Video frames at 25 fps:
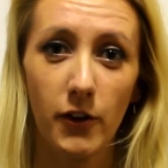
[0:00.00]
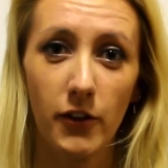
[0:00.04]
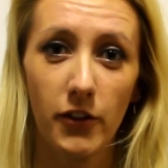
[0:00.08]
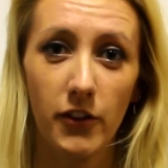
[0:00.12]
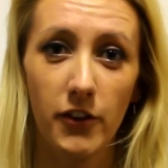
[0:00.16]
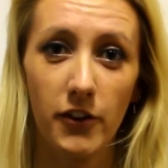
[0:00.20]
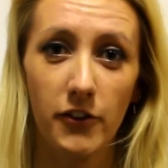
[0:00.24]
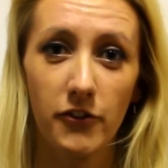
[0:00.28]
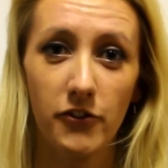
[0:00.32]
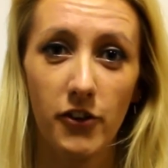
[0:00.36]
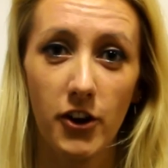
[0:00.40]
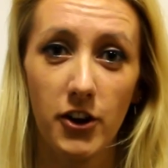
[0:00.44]
on
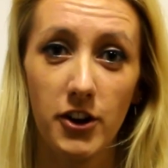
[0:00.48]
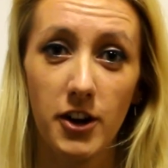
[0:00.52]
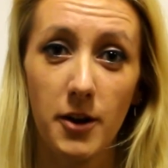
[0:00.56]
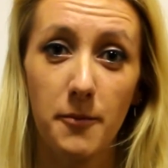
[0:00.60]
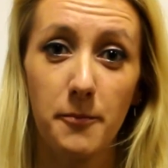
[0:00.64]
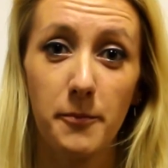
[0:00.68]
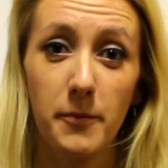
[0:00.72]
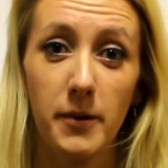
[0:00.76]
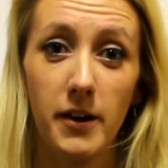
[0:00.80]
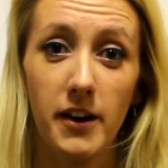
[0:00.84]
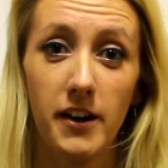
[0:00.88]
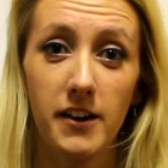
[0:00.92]
the phone
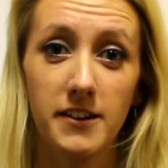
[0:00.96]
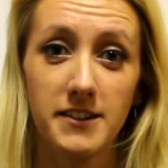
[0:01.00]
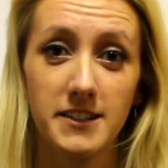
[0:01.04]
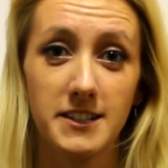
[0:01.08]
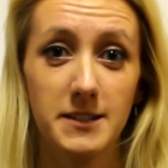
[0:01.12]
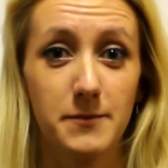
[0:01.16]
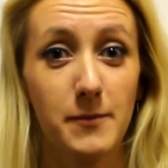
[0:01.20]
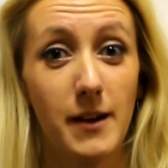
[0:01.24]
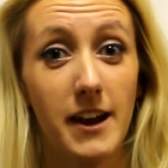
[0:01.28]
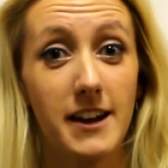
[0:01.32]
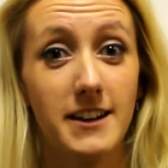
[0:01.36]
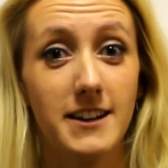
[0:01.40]
number
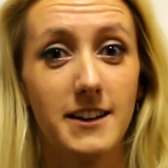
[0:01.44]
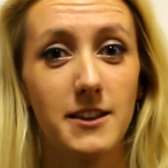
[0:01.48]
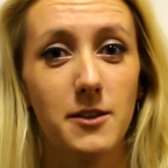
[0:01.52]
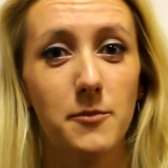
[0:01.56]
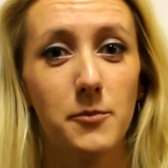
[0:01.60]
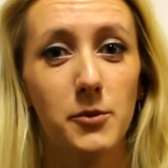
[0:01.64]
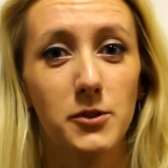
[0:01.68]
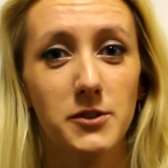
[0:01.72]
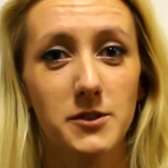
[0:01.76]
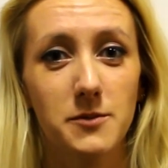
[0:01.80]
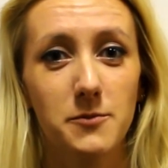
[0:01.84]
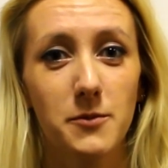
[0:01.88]
displayed at
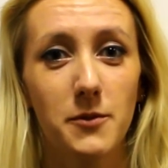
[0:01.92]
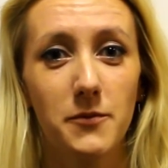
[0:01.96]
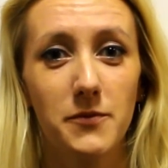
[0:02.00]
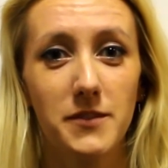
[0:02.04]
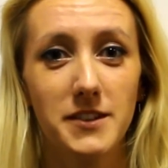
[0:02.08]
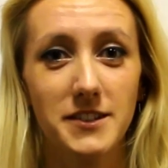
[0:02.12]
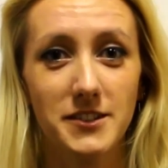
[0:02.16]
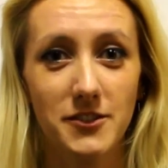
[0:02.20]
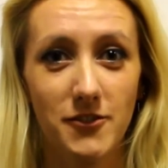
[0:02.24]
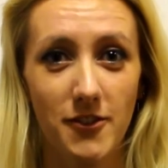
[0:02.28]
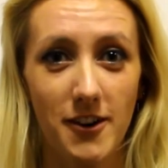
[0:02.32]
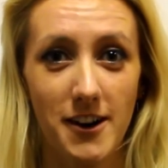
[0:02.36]
the bottom of
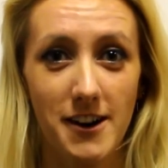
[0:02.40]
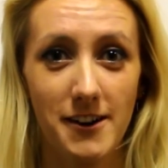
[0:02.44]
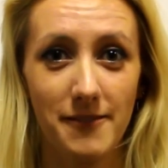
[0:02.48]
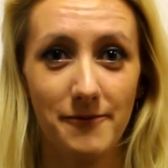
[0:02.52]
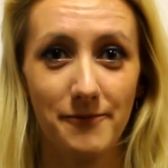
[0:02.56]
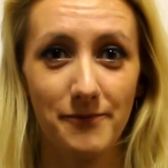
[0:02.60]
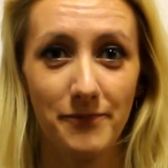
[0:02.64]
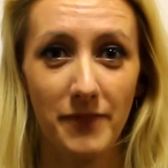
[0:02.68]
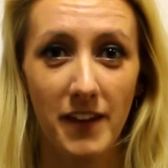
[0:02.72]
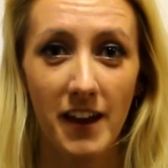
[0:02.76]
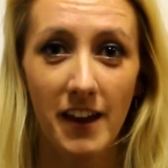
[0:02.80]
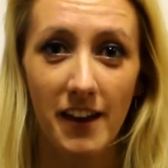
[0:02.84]
the screen.
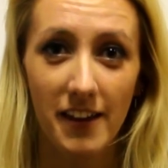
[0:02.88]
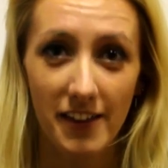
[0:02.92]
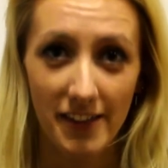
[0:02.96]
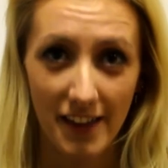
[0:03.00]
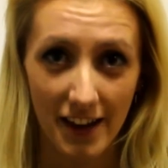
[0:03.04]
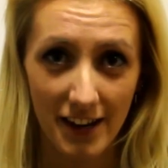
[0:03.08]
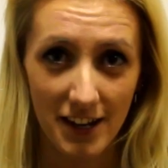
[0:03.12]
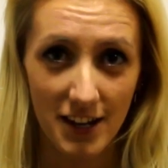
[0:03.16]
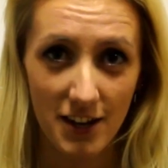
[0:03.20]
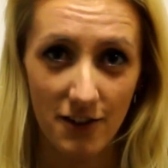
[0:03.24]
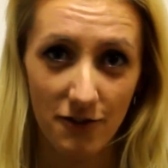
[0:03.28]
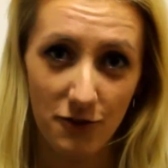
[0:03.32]

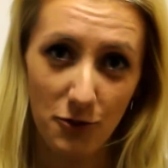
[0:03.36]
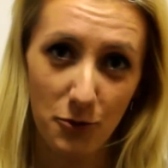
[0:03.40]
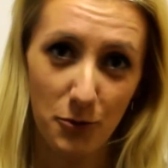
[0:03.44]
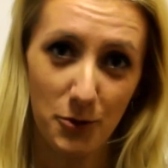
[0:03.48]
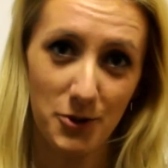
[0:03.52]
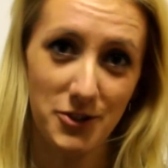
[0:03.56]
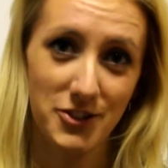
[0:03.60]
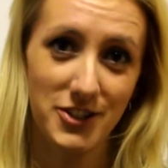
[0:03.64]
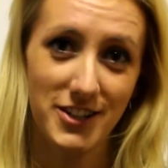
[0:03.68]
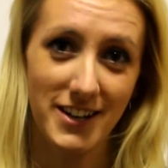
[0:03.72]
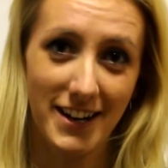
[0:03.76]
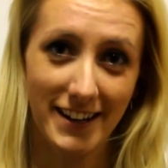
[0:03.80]
Thank you for
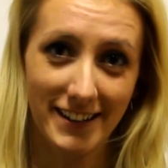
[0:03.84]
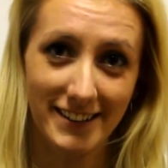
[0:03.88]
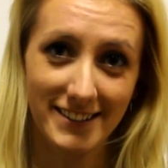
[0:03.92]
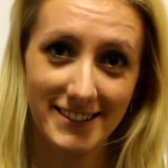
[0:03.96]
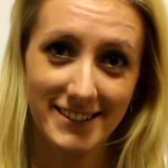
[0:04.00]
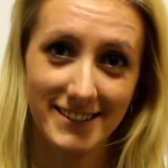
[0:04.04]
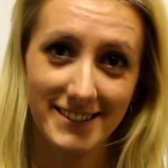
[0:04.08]
watching.